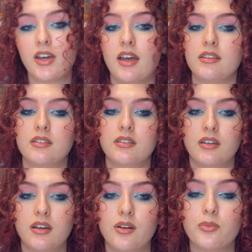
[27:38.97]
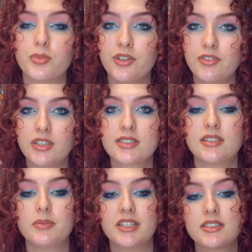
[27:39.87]
had
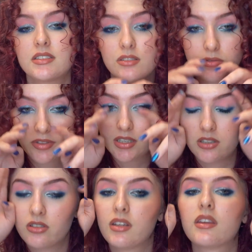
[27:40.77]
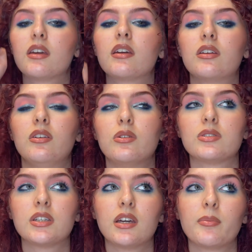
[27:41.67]
previously, but it's still really good. I think
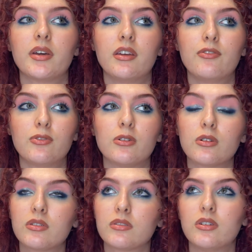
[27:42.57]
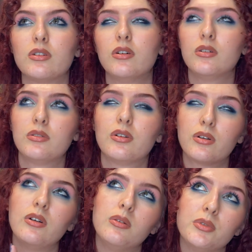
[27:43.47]
using up a full or
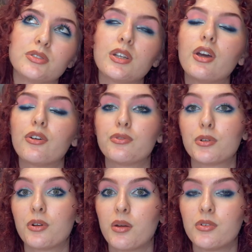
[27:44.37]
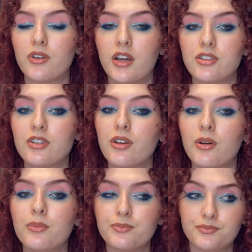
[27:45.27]
almost full gram of
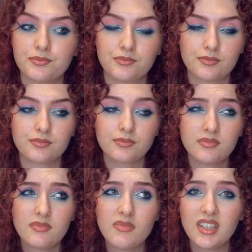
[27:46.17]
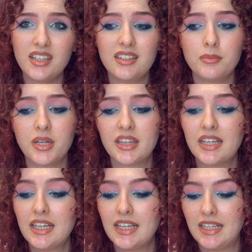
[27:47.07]
eyeshadow in a month
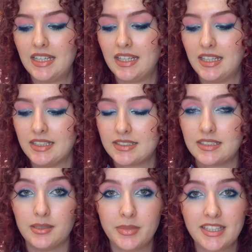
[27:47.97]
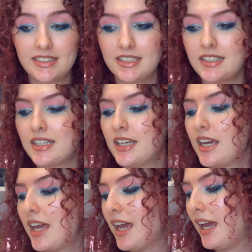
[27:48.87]
is amazing.
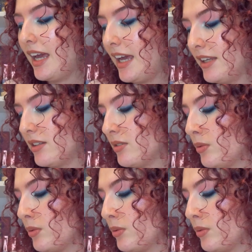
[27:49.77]
And